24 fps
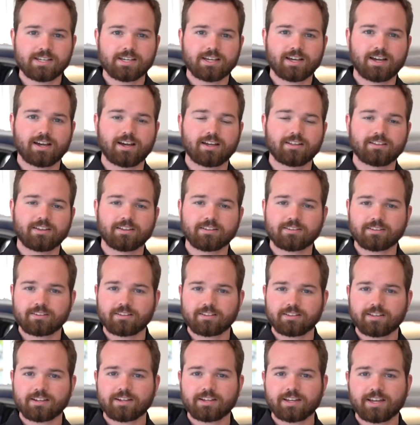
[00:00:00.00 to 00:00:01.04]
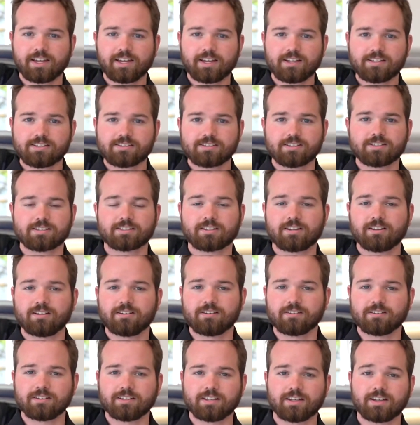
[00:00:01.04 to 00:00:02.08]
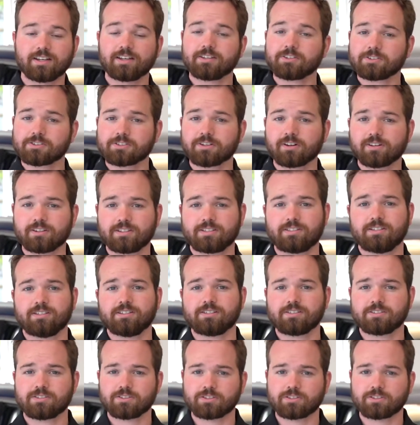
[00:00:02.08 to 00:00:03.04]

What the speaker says: The other thing that it has is called hill start assist.